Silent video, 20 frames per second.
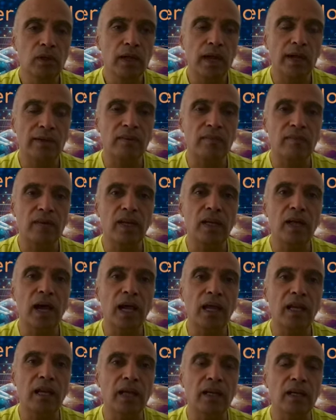has a very
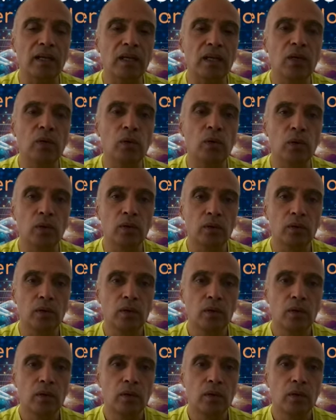high likelihood
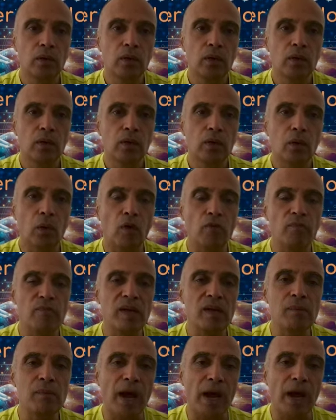of
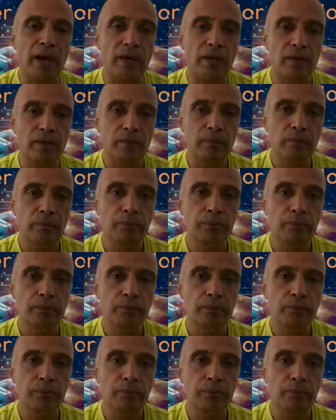being bad.